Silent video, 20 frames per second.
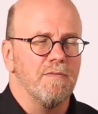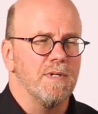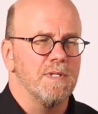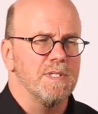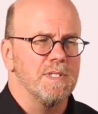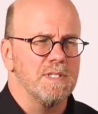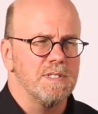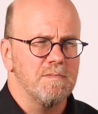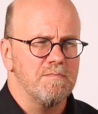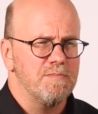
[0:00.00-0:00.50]

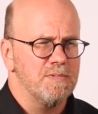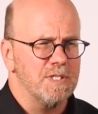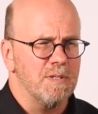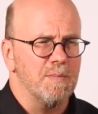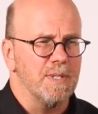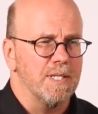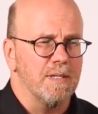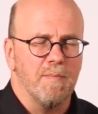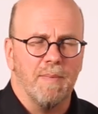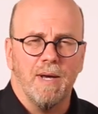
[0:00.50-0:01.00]
There's
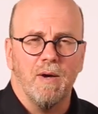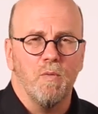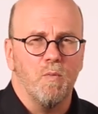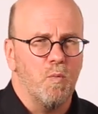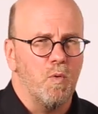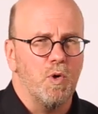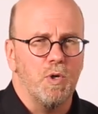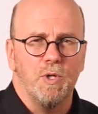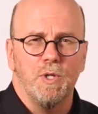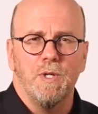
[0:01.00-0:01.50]
something about
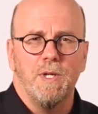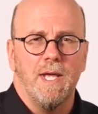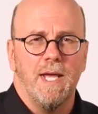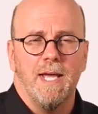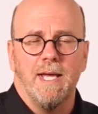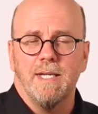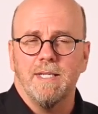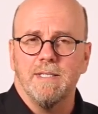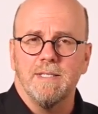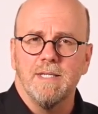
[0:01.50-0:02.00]
wood
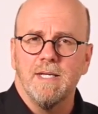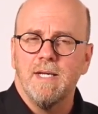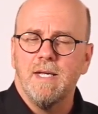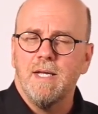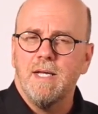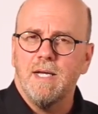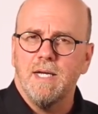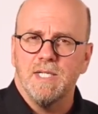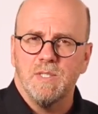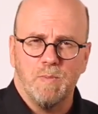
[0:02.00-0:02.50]
and
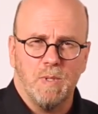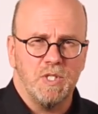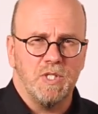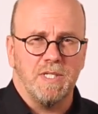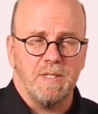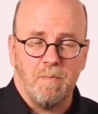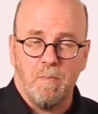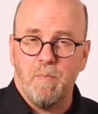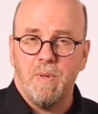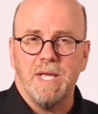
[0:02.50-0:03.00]

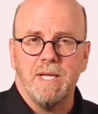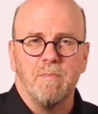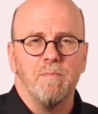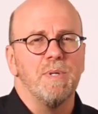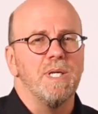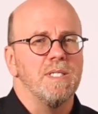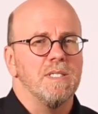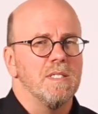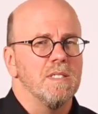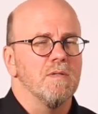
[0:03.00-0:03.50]
especially big
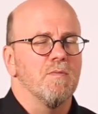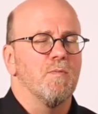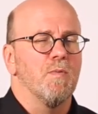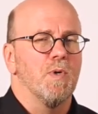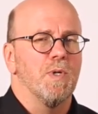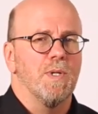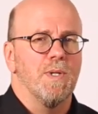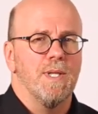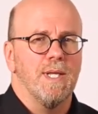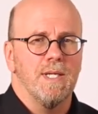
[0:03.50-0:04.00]
pieces of
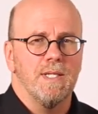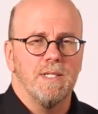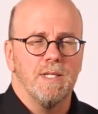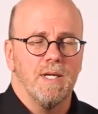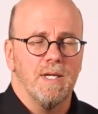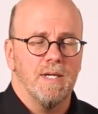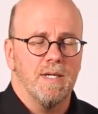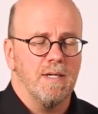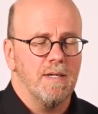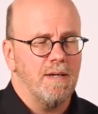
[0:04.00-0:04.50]
wood that
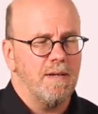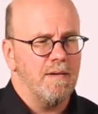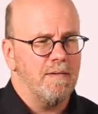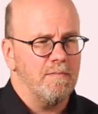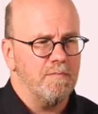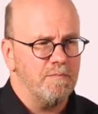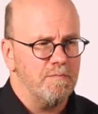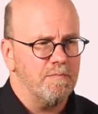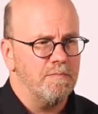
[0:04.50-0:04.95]
uh,